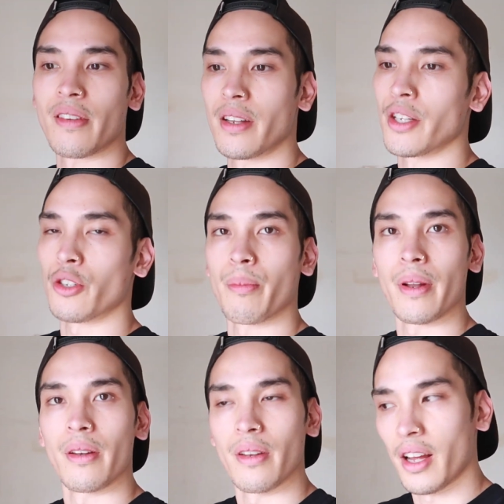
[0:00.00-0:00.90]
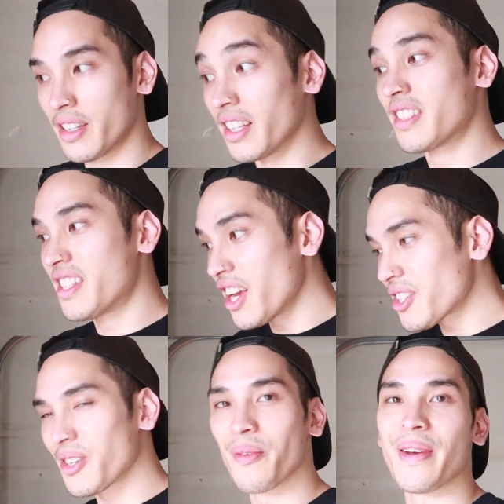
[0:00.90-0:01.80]
an
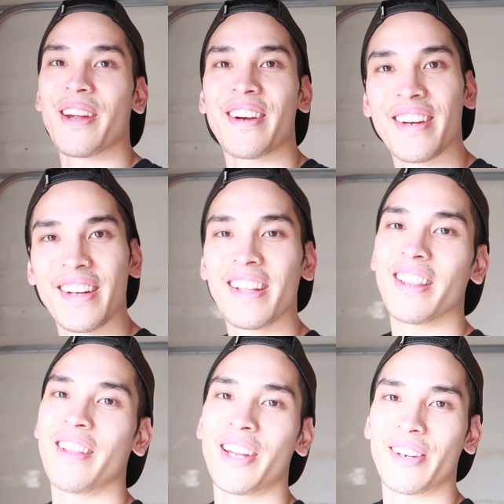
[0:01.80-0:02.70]
additional pair laying